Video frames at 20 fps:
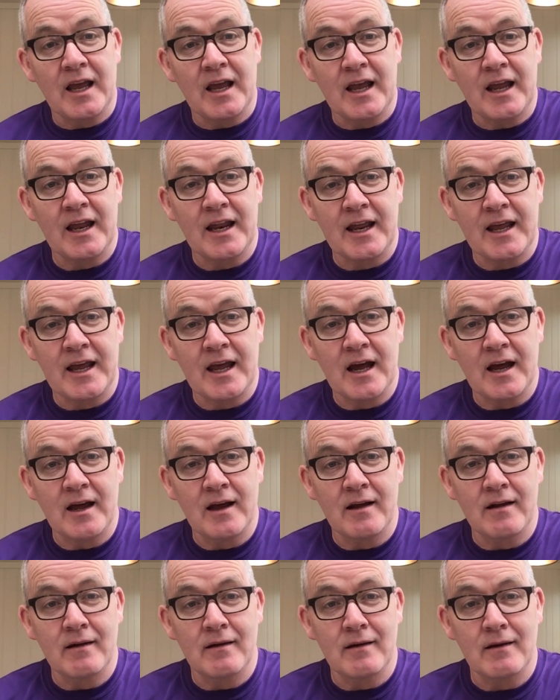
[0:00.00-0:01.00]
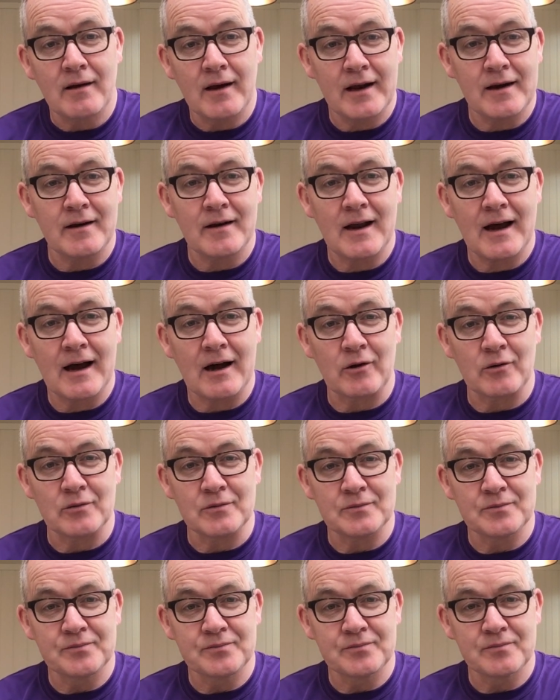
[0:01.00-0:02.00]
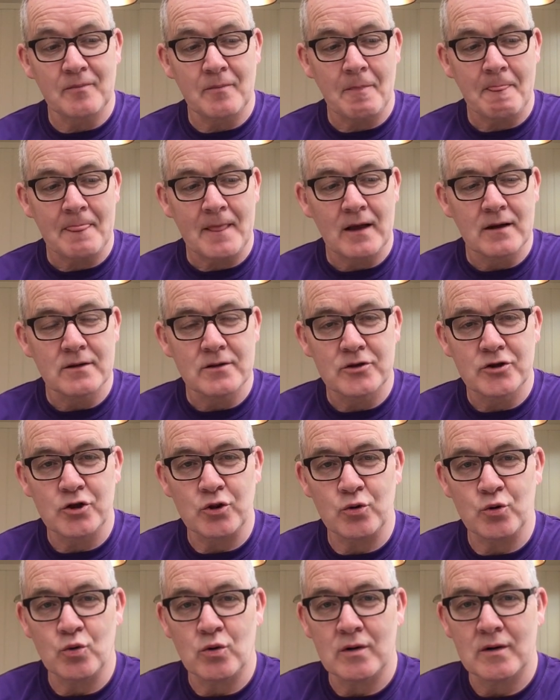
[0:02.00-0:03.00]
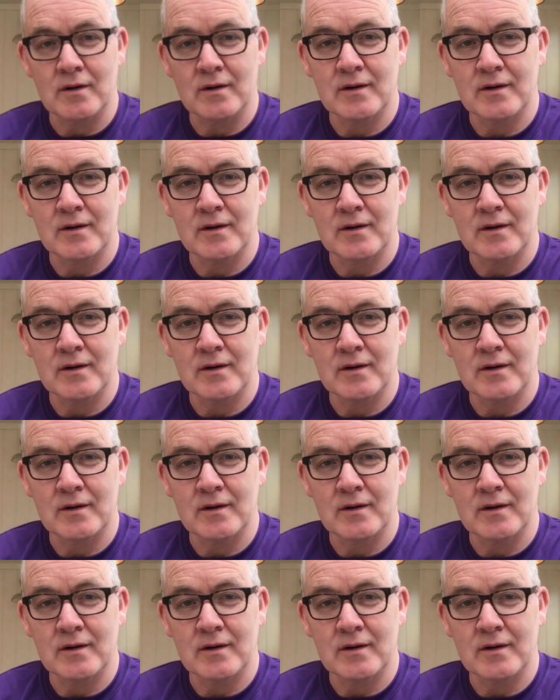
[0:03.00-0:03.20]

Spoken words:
he leant down to